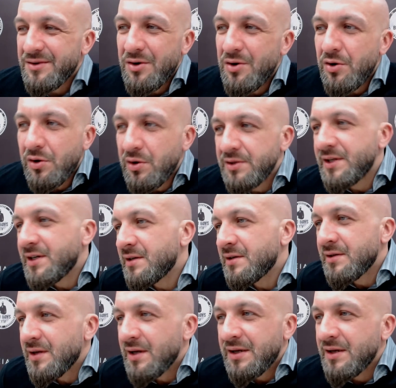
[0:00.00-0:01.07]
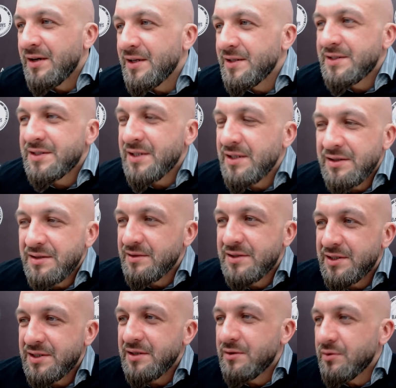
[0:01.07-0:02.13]
all their and I say
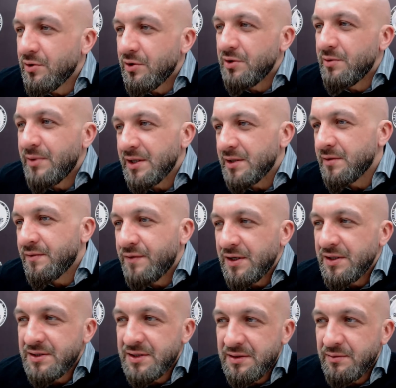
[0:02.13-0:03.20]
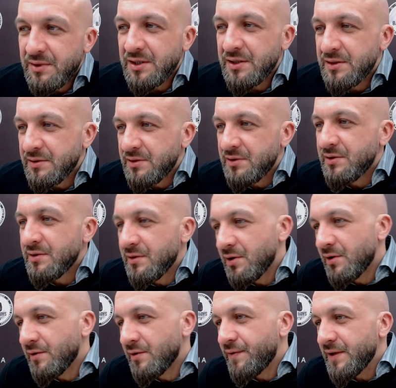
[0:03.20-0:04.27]
it to all my friends and my
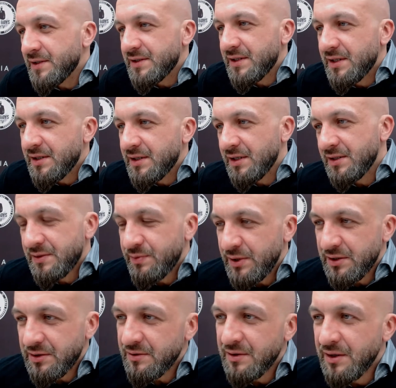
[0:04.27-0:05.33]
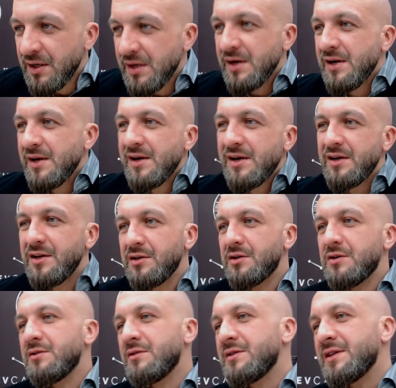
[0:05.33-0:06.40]
girlfriends that I speak to,
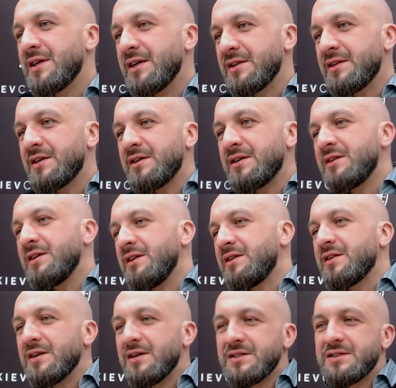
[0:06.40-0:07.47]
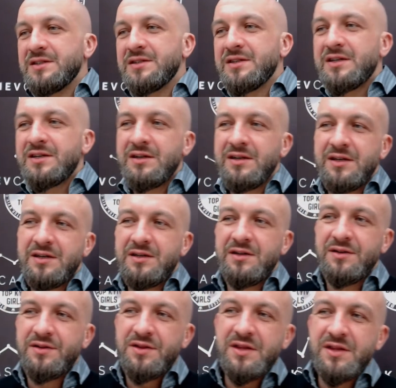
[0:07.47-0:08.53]
like their details and their
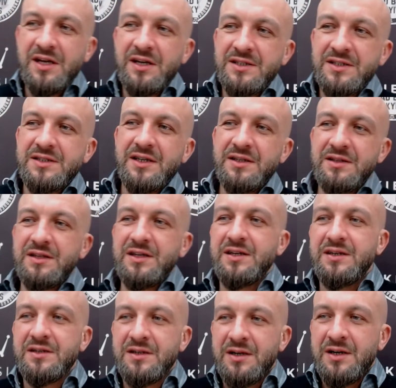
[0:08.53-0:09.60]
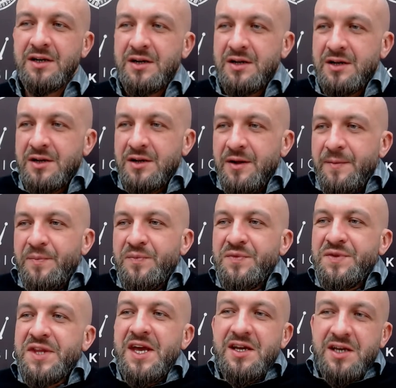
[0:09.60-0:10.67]
little things that
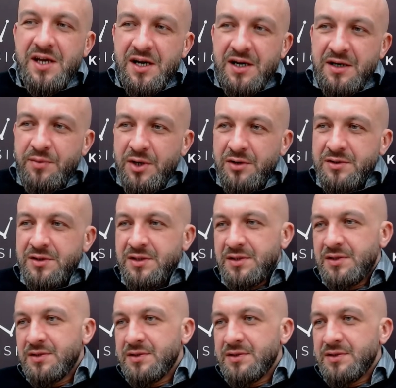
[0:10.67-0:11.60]
they care about